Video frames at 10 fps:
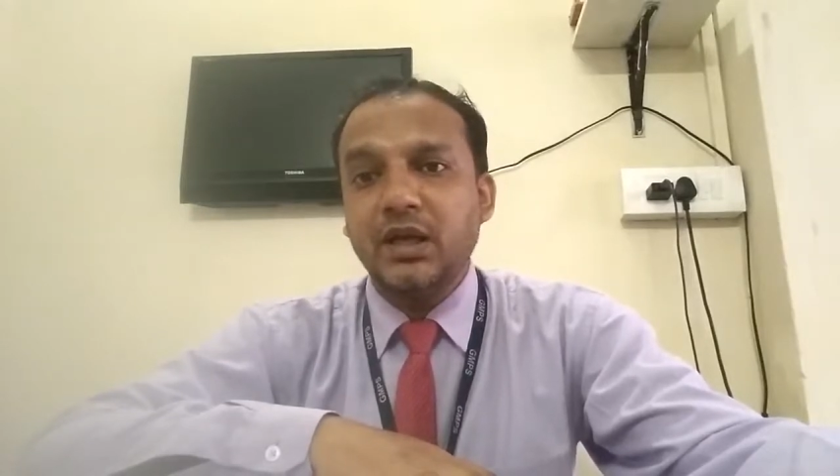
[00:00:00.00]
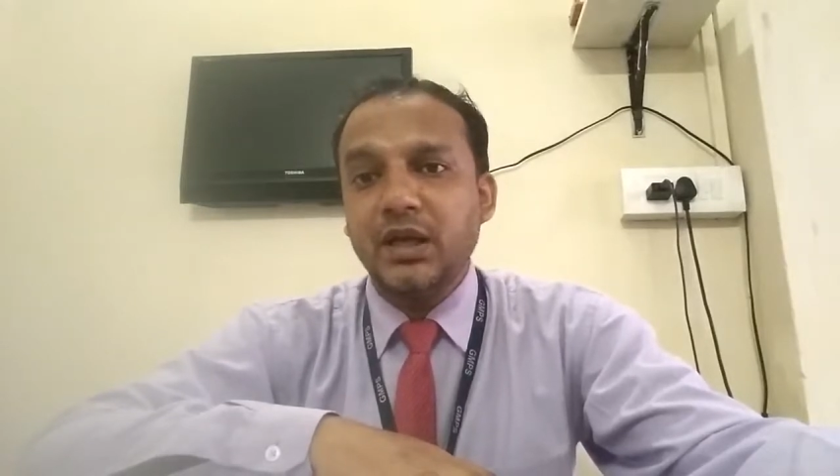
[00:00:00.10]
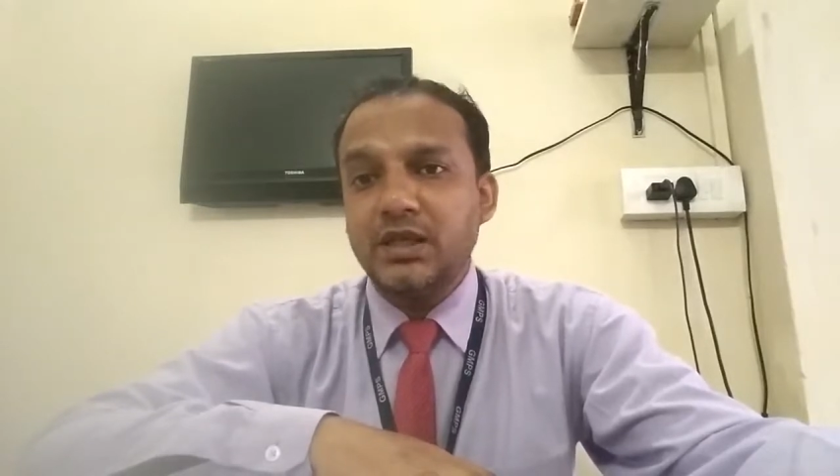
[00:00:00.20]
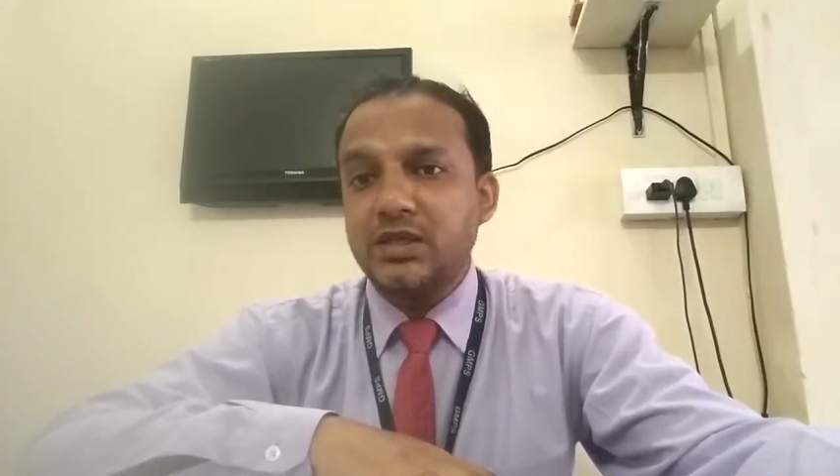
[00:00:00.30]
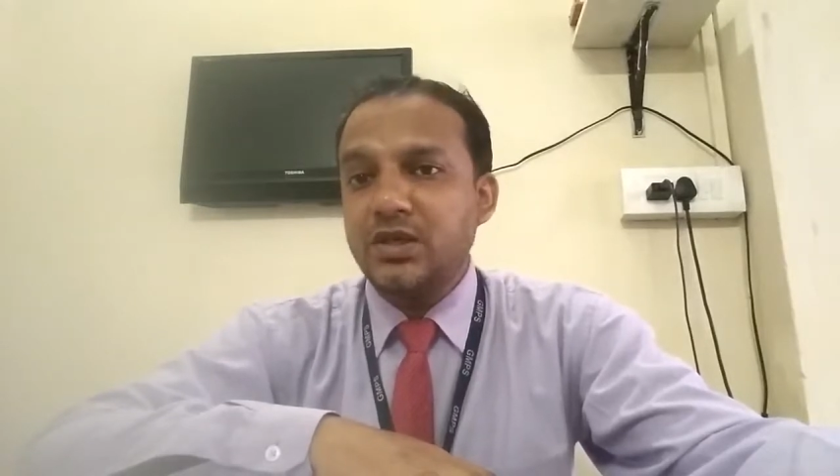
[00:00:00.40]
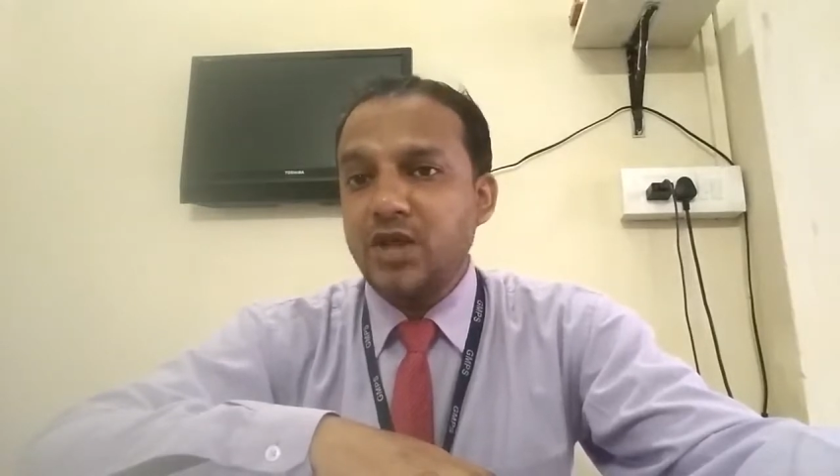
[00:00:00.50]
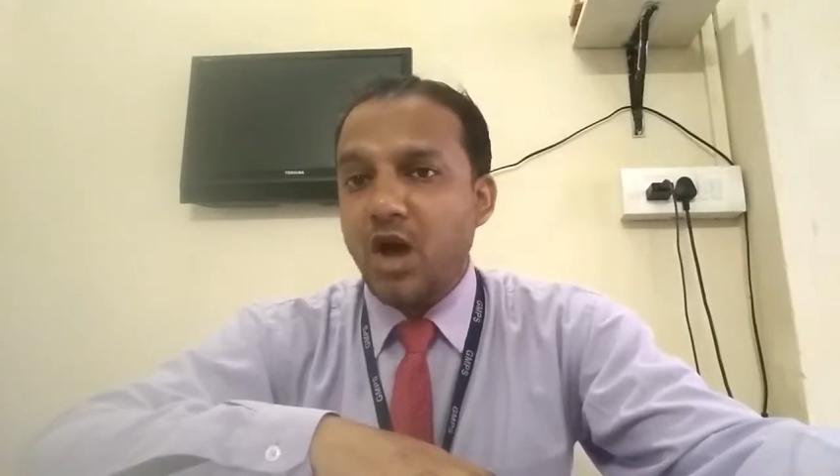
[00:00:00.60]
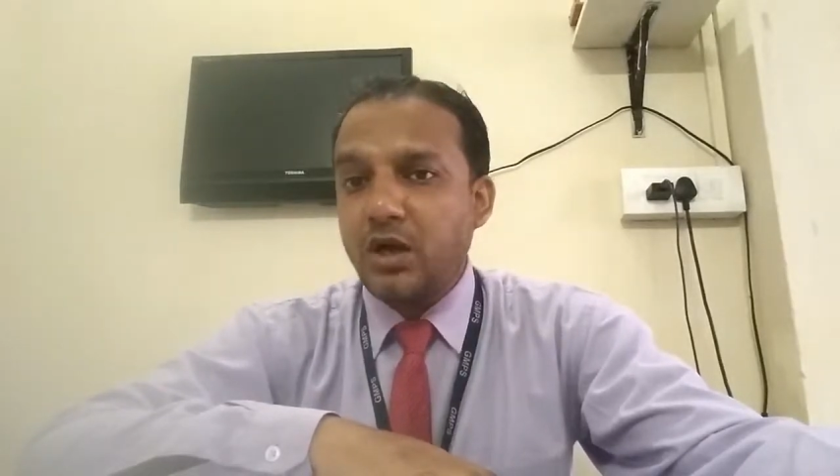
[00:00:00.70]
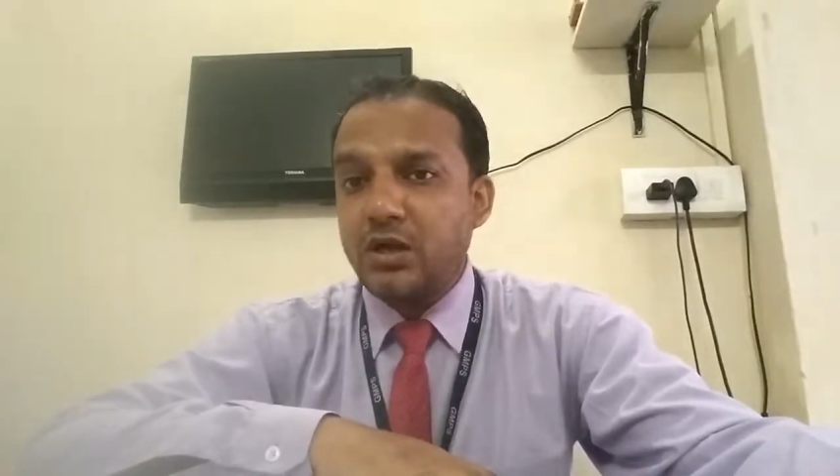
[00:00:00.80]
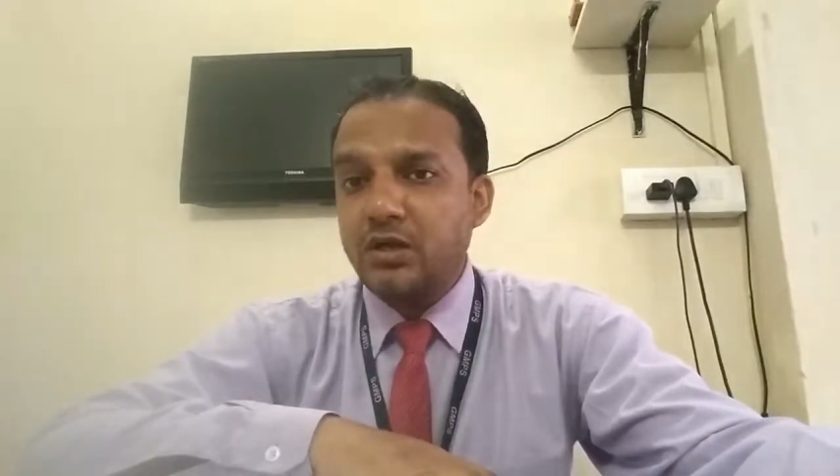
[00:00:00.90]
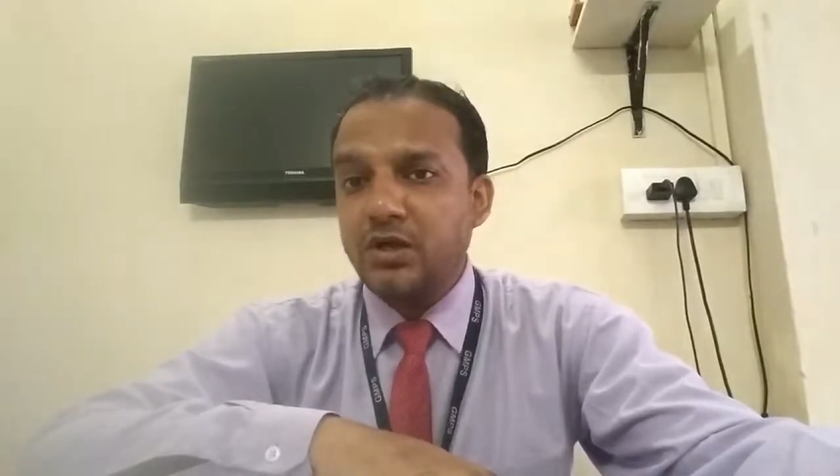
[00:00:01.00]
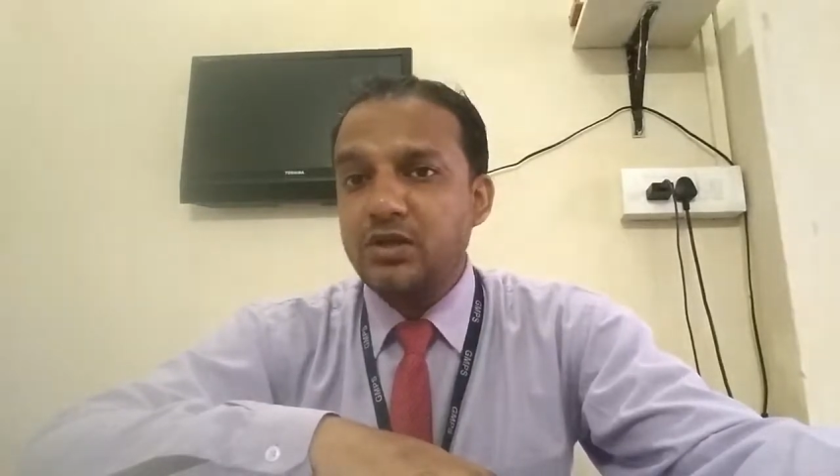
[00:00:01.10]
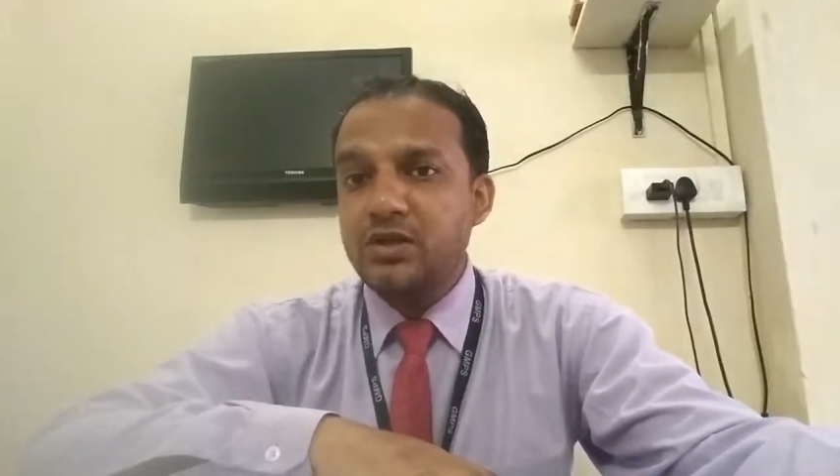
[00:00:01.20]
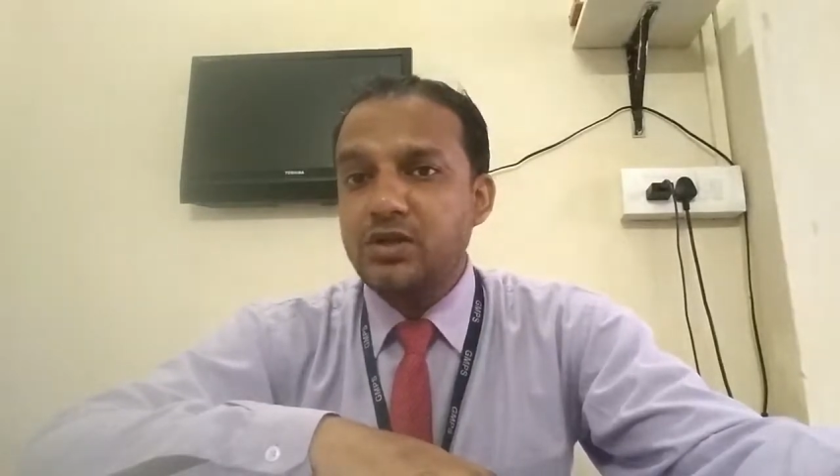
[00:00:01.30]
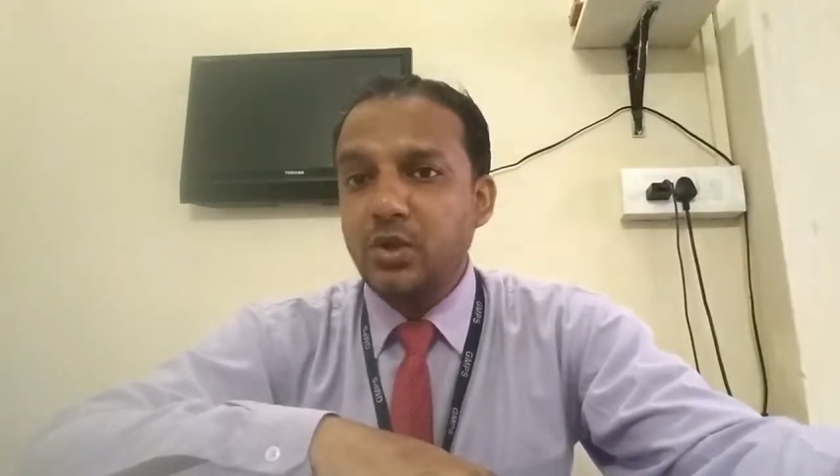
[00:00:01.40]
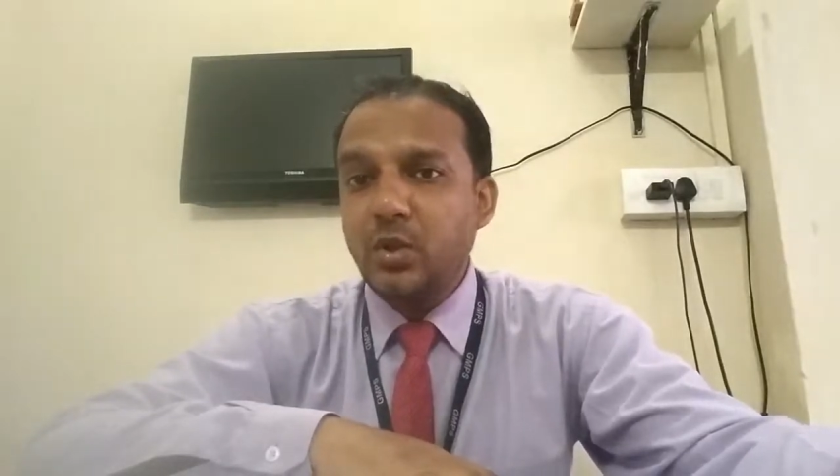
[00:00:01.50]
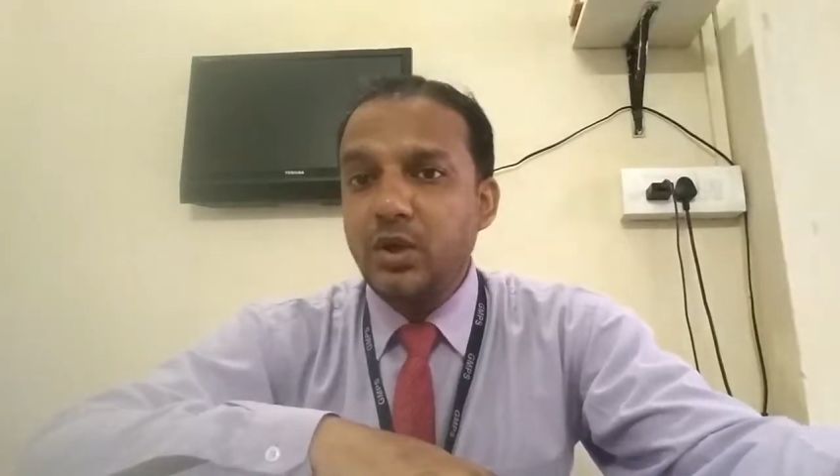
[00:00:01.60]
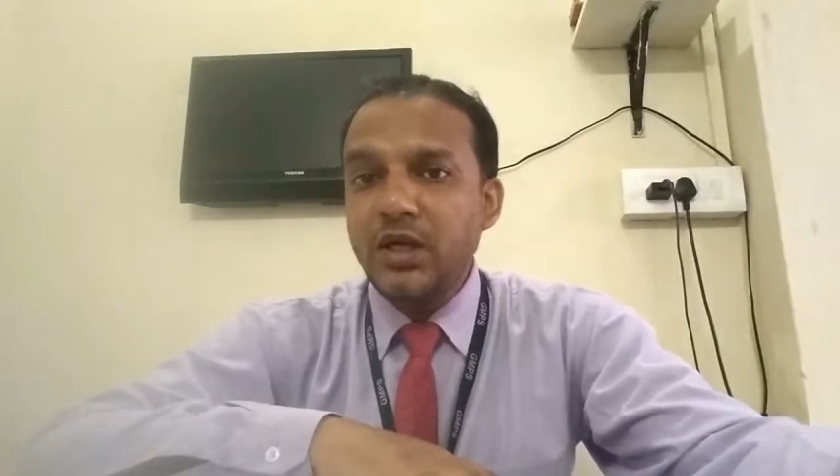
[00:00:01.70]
is not solely